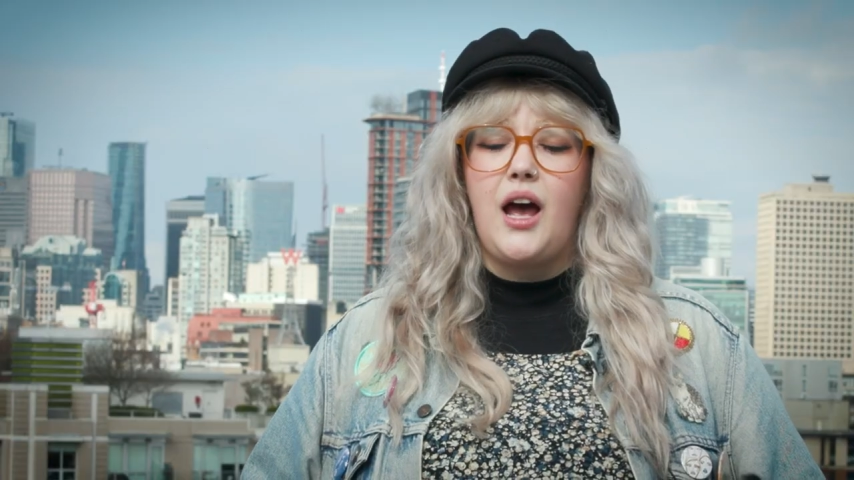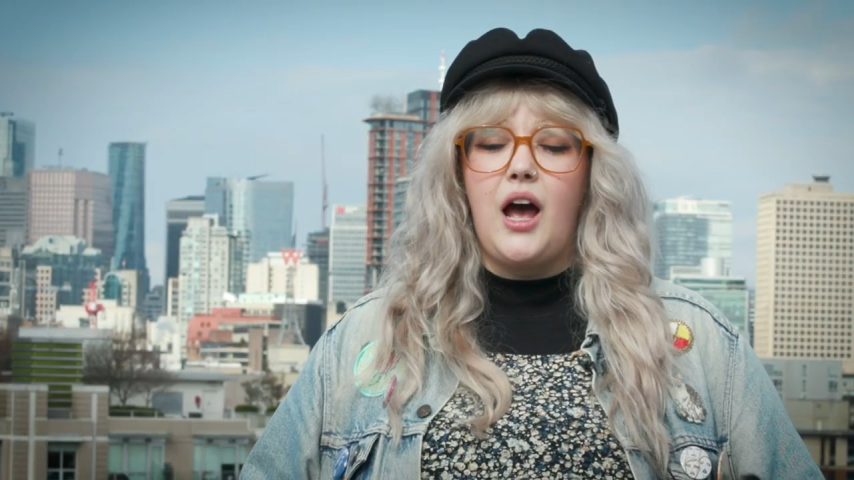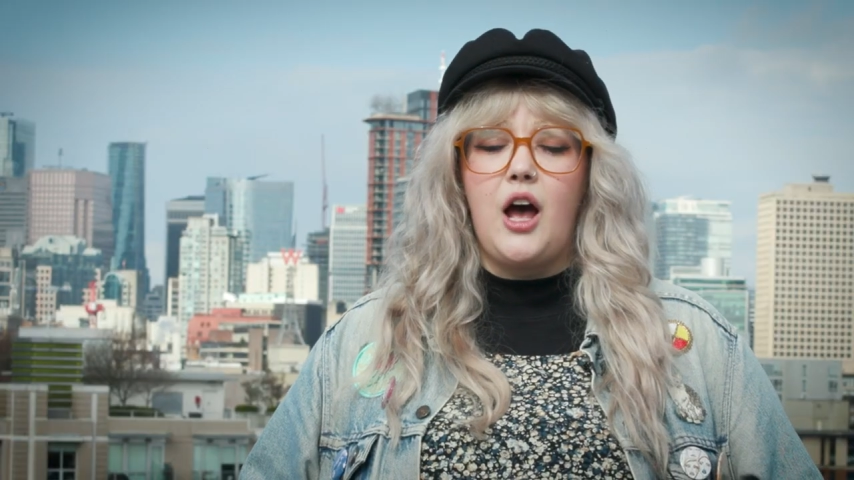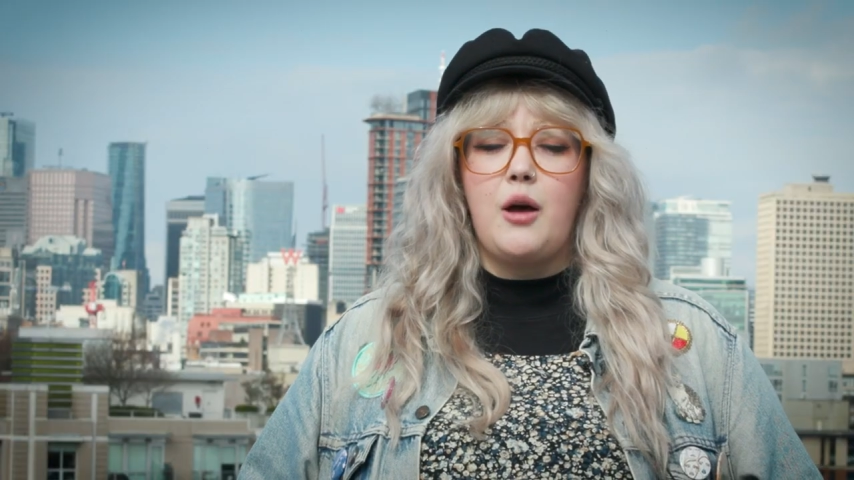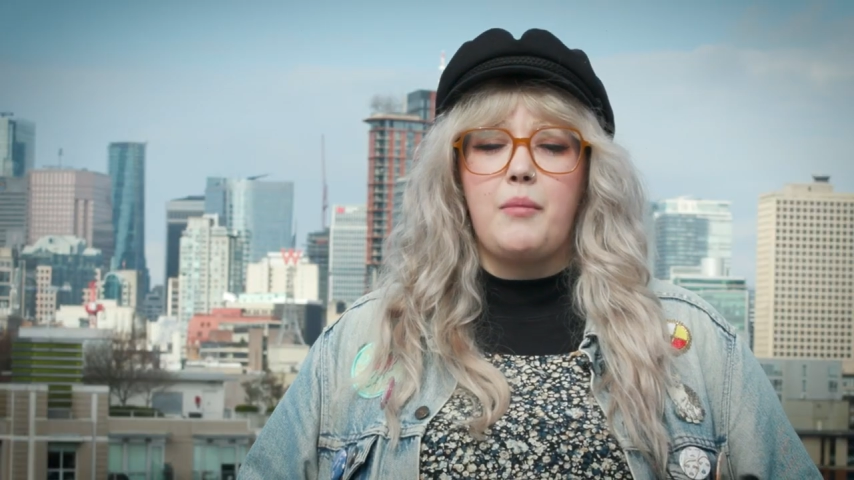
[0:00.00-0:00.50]

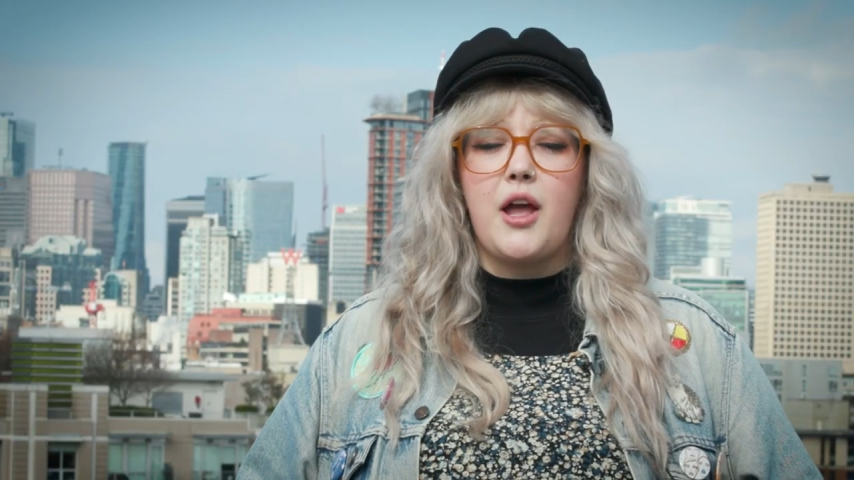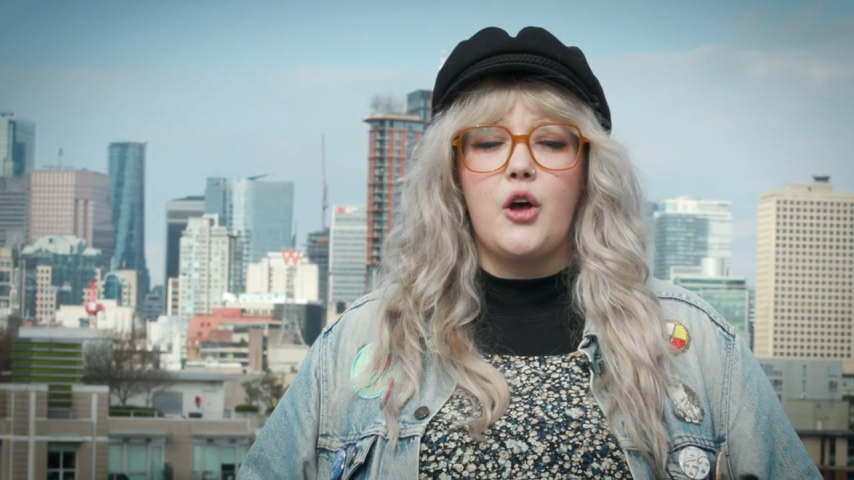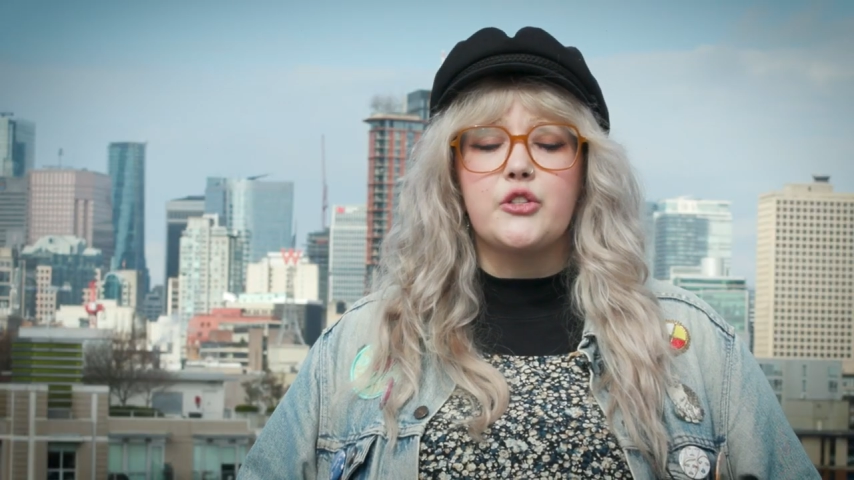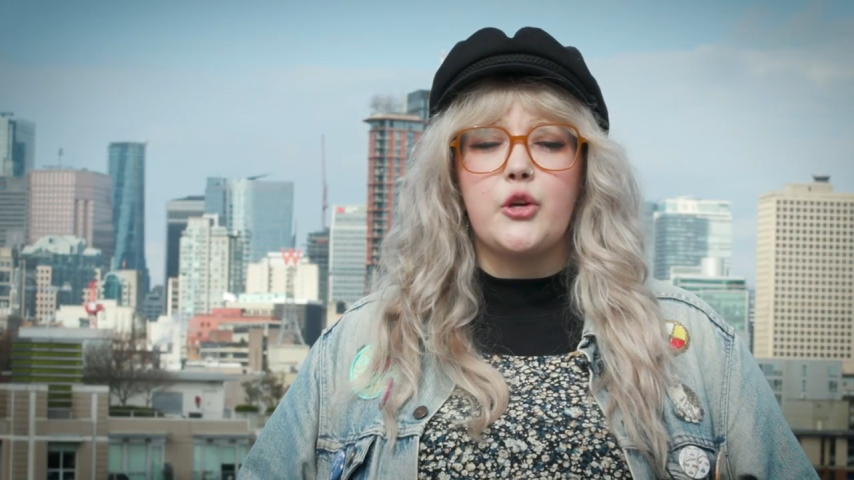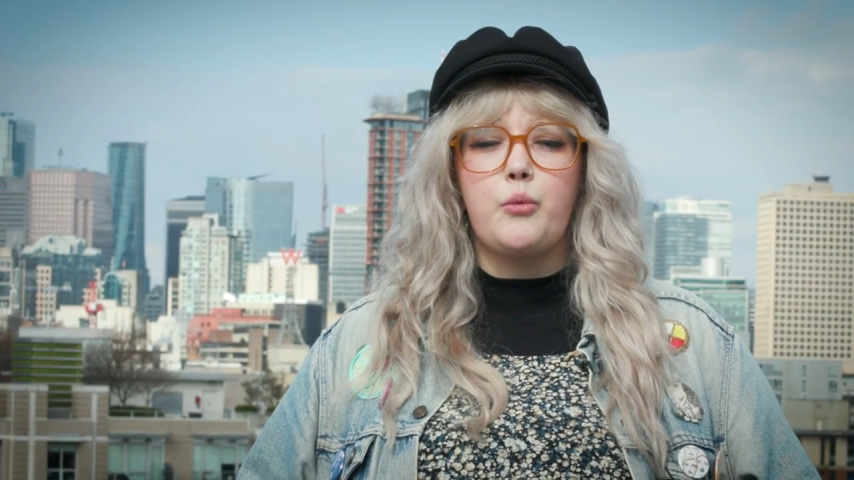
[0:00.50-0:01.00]
I
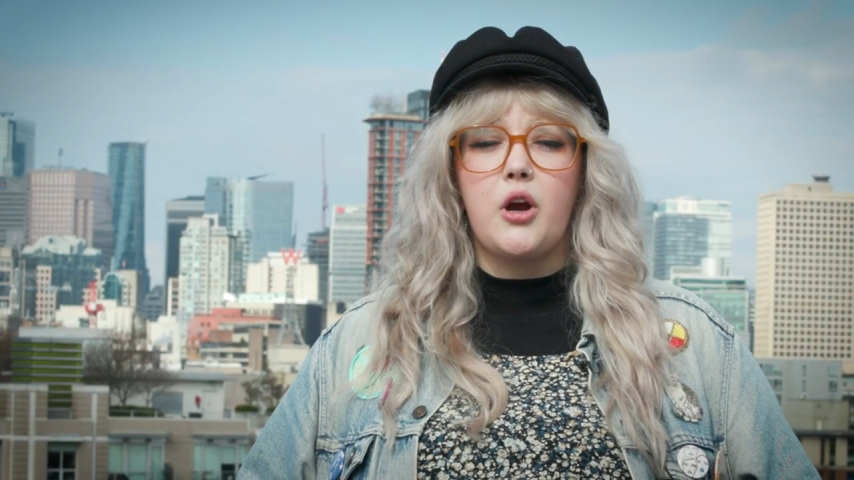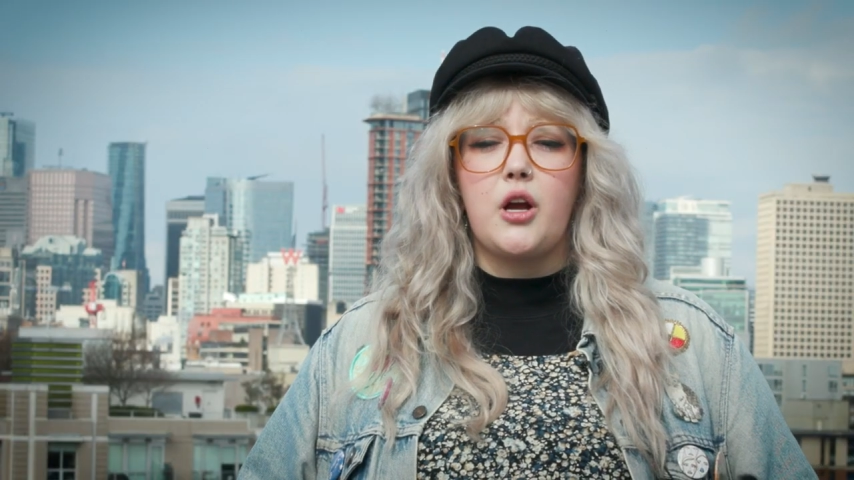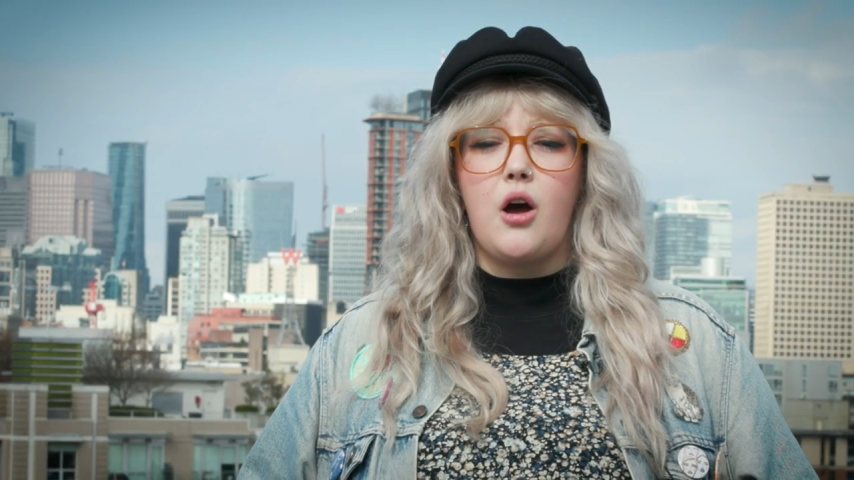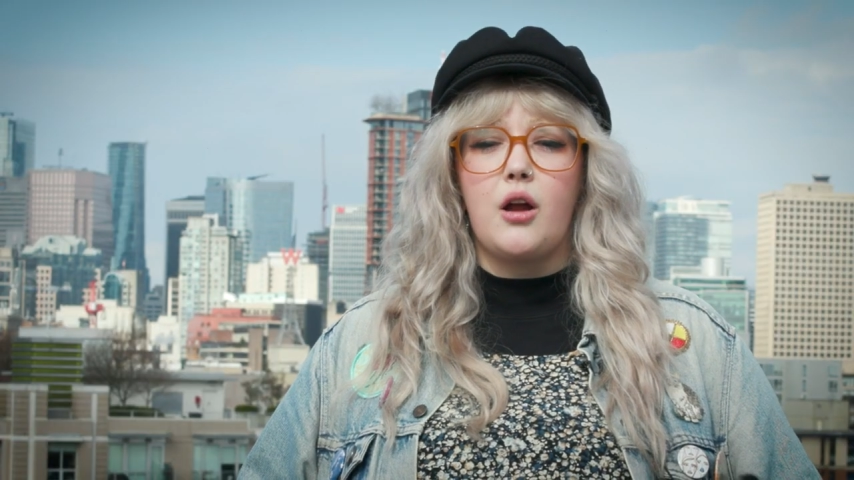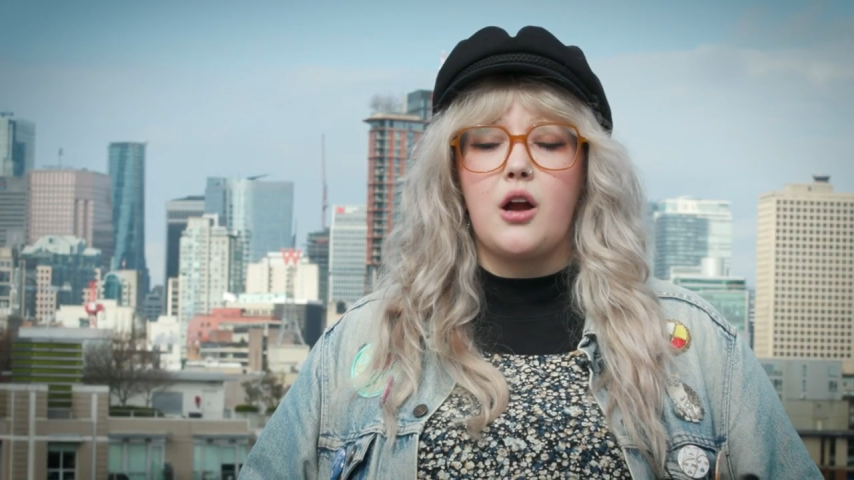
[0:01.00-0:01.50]
also work on